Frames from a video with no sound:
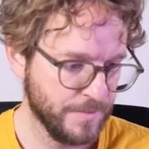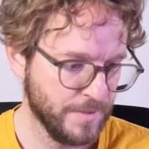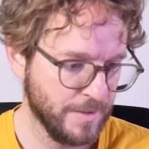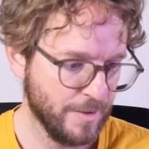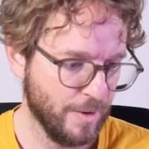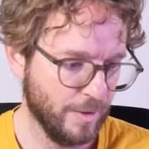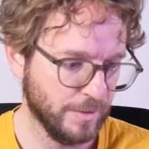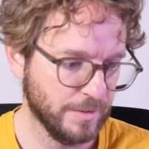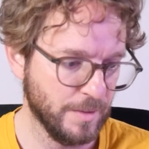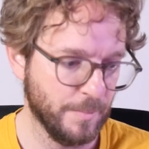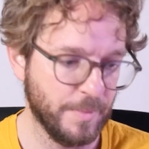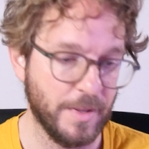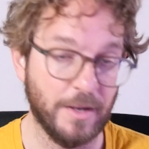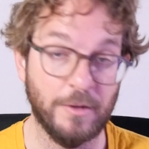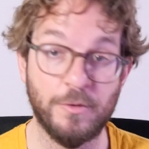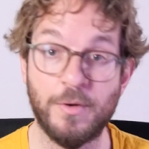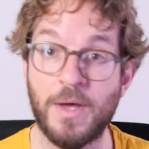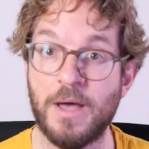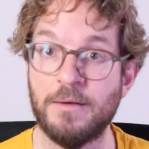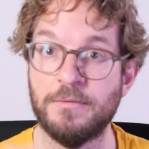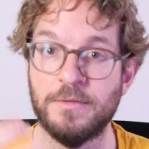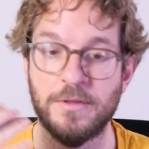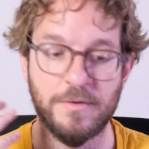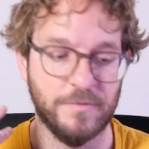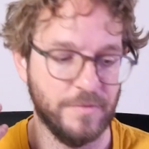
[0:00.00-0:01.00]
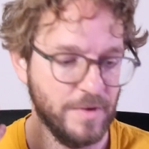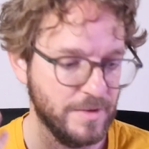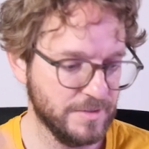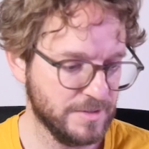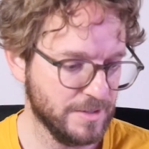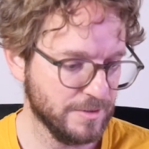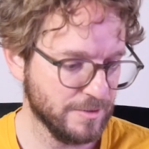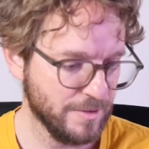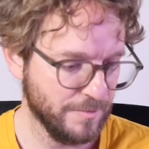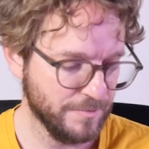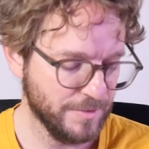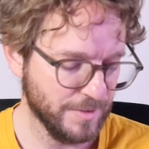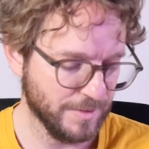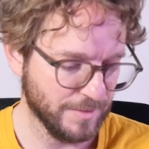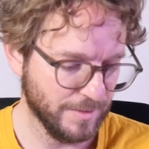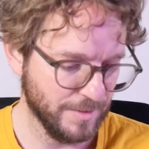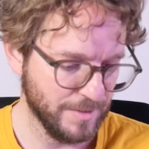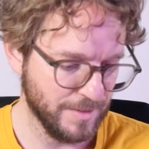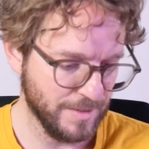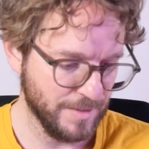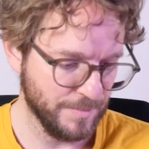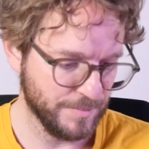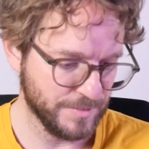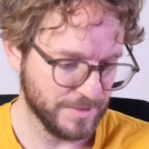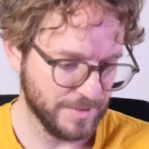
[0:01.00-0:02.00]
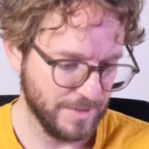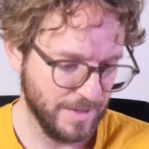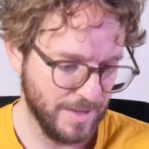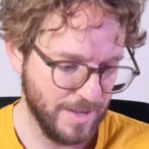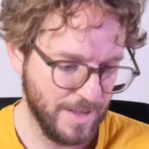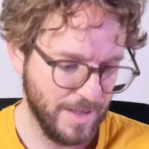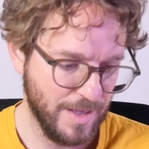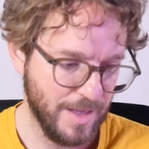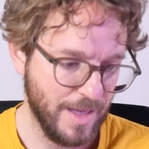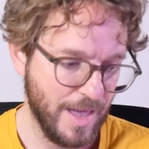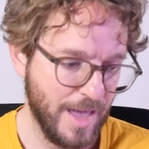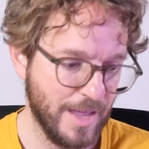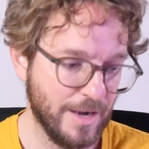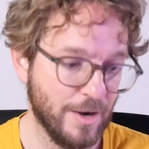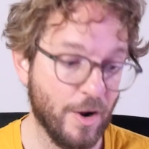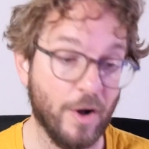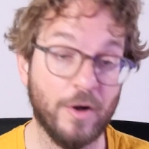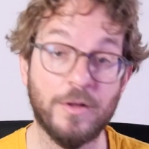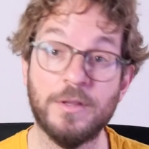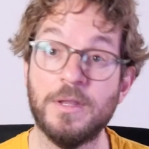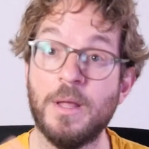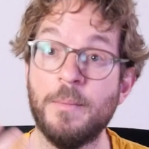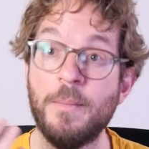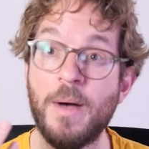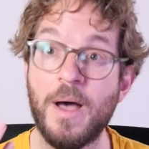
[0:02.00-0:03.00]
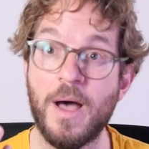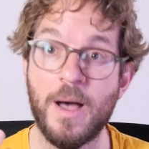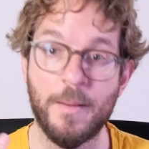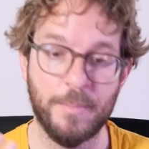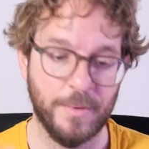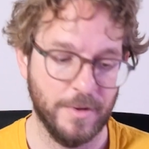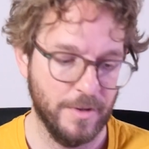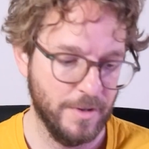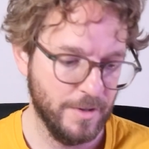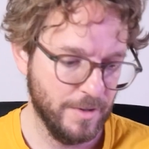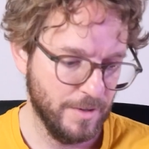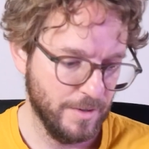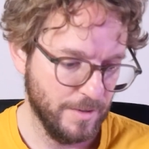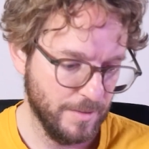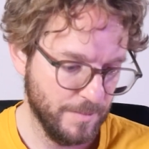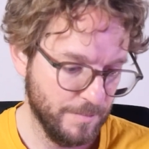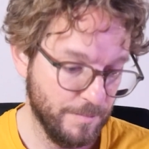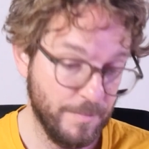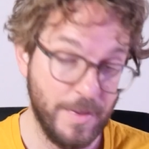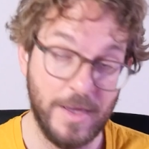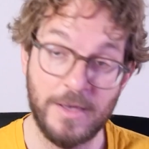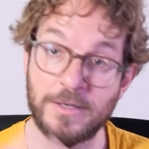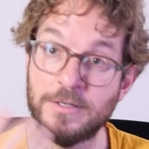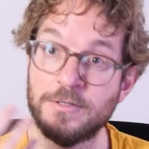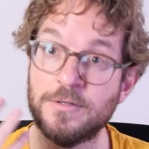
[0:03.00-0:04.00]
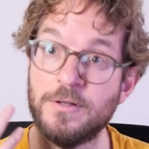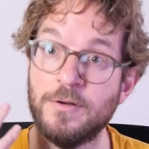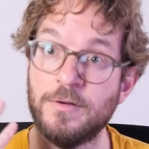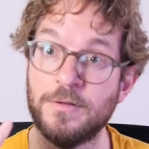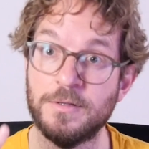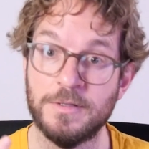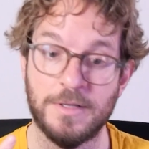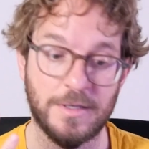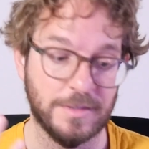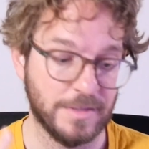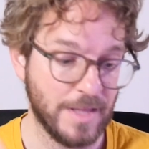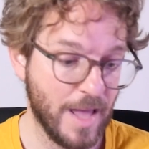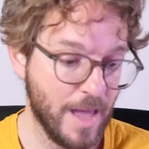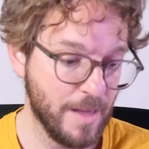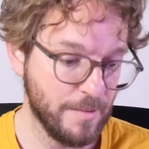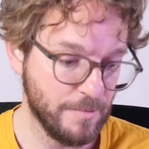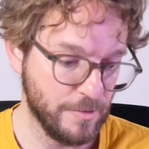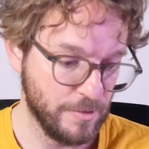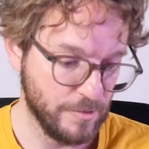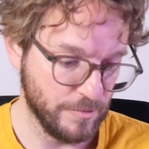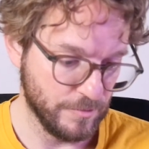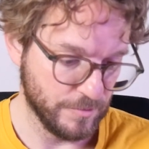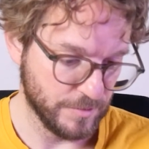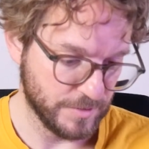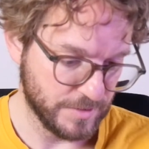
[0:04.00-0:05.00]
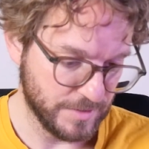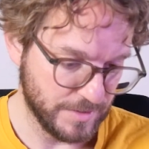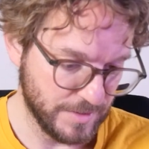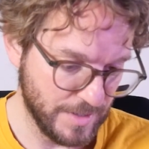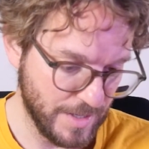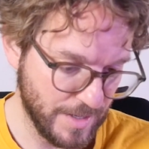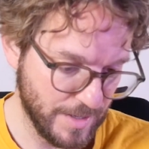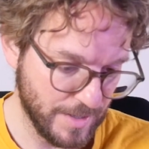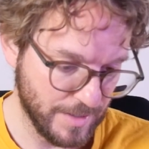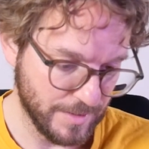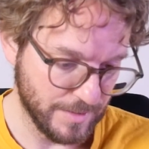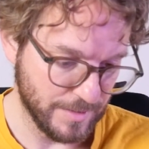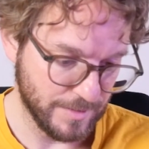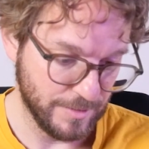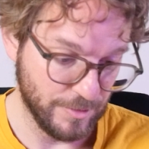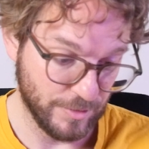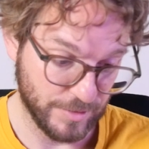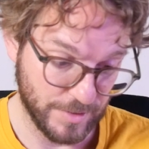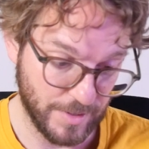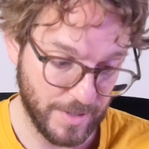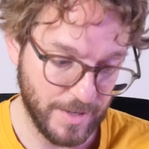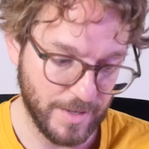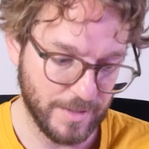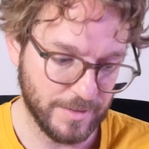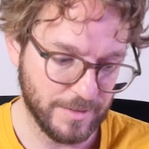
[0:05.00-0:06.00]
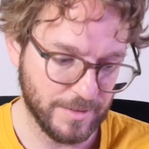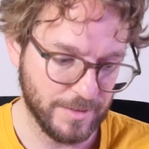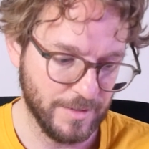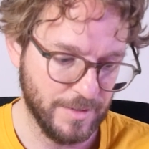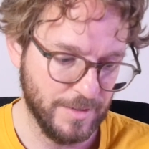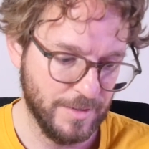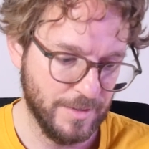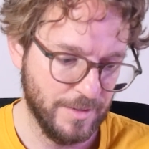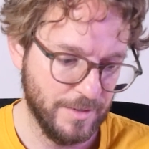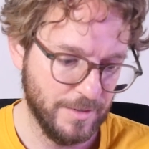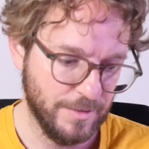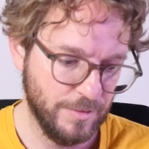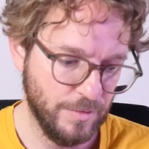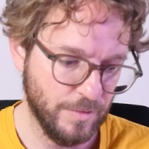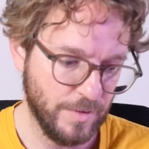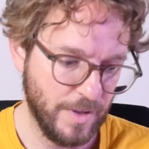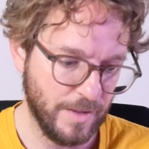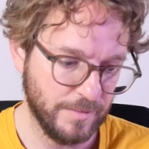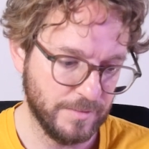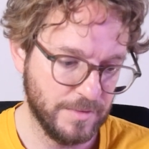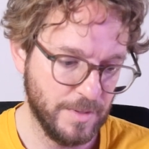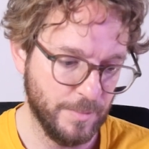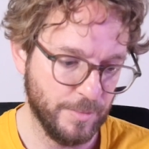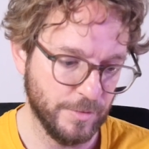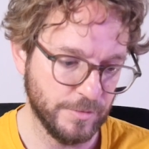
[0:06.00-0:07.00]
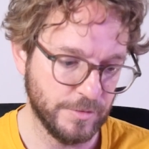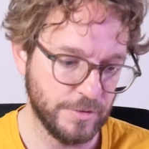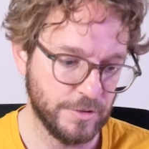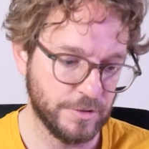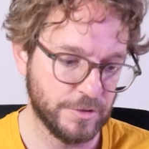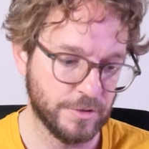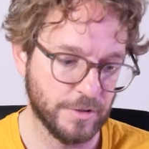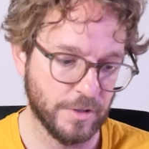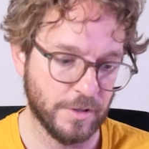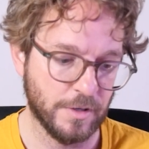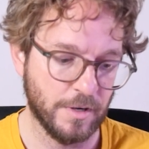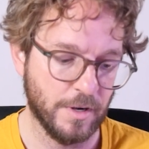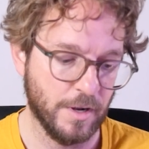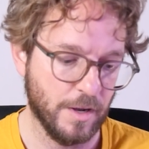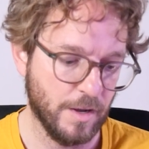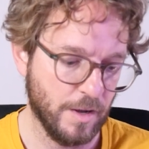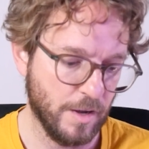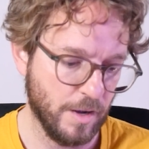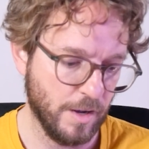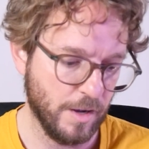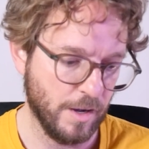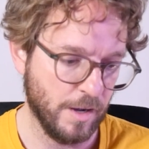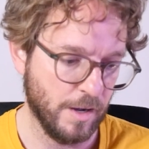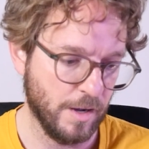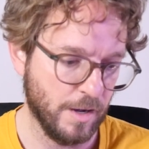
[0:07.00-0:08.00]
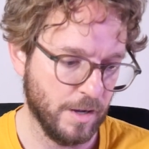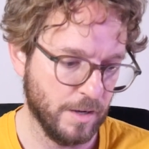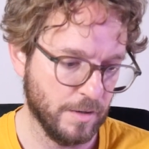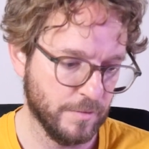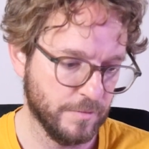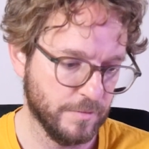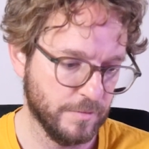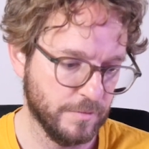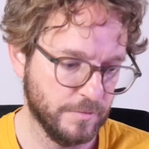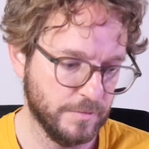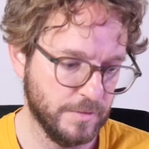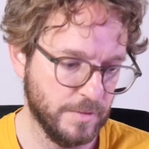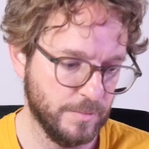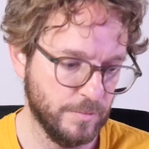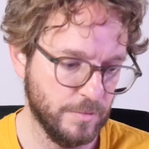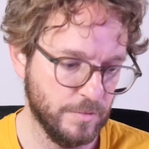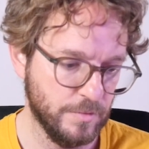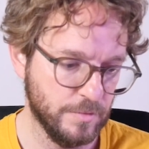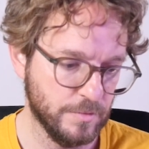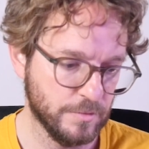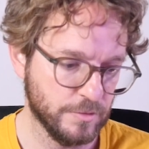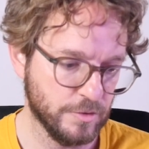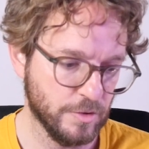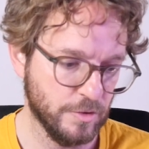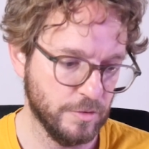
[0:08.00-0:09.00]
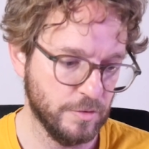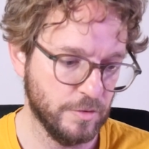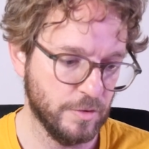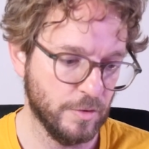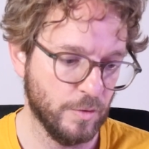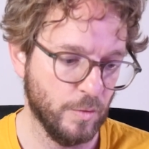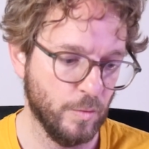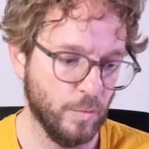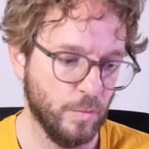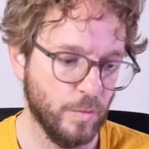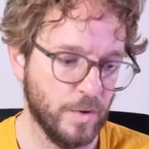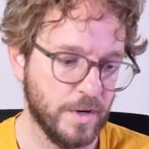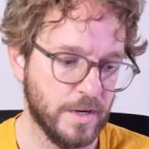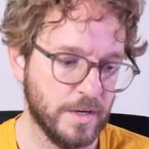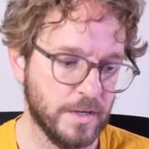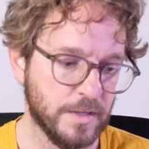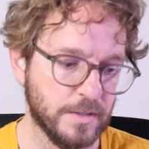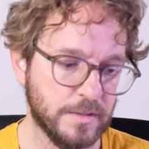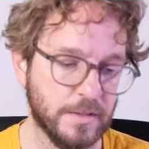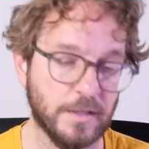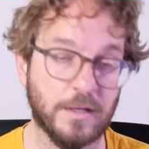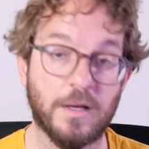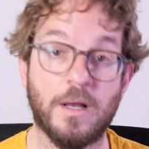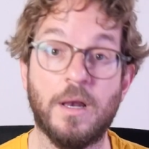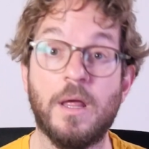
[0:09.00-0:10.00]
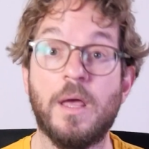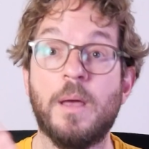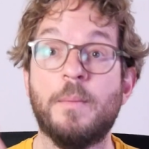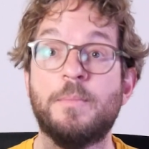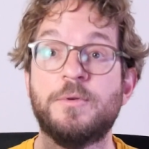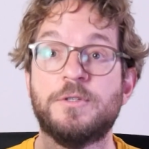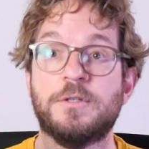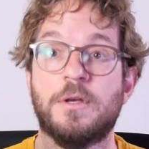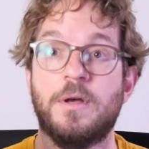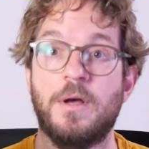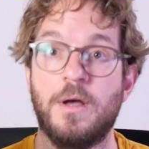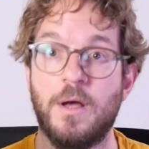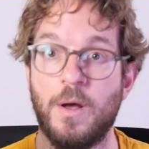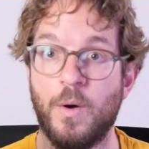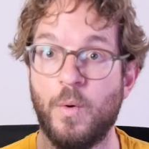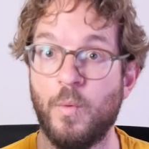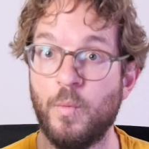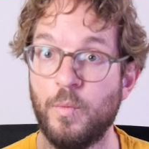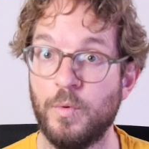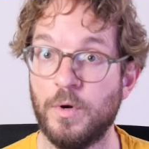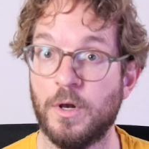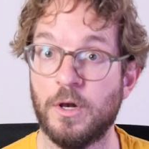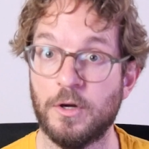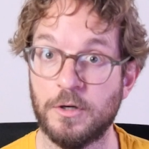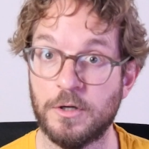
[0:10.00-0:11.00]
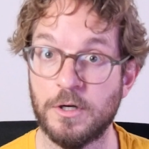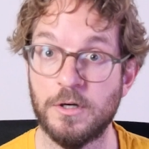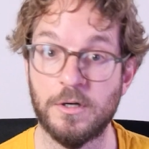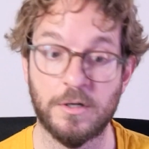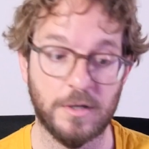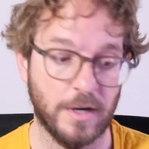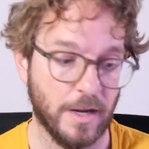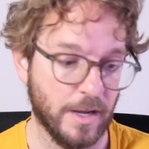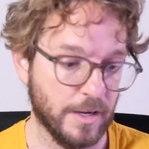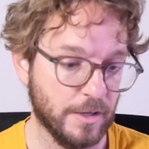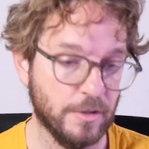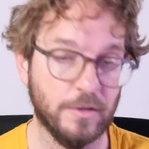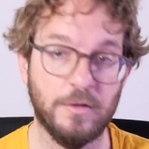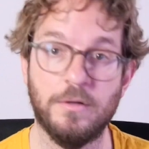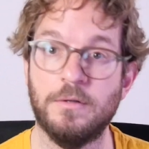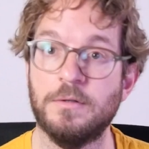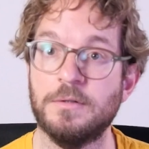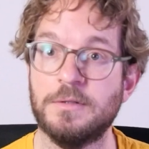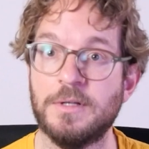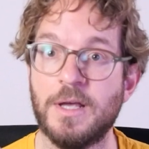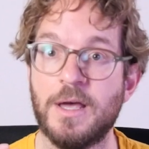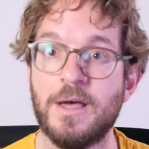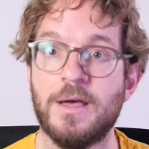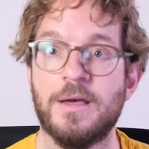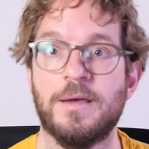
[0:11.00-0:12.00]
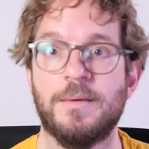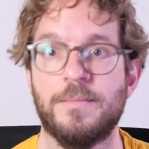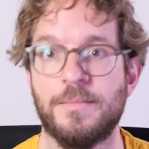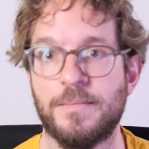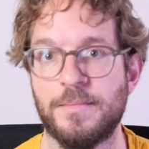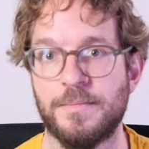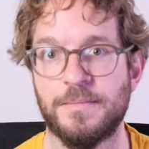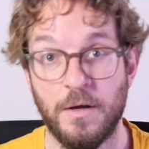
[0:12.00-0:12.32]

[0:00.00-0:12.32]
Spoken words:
On the panel, you have the phases of the eclipse, and on the map, based on the time you select, you have the position of the moon, so you know where the eclipse will occur at all time.